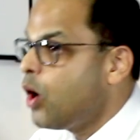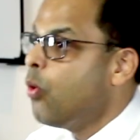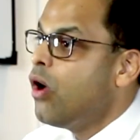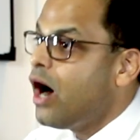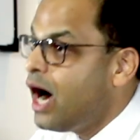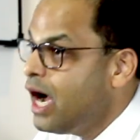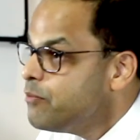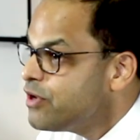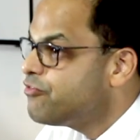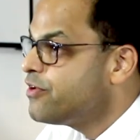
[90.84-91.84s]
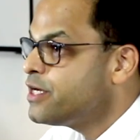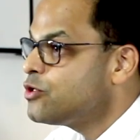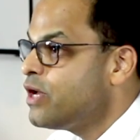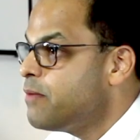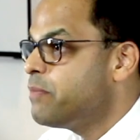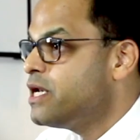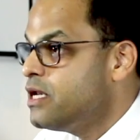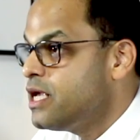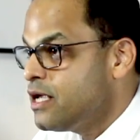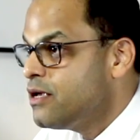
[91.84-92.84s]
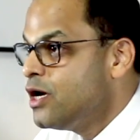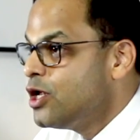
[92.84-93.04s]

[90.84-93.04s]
Now, I'm referring to hip and knee,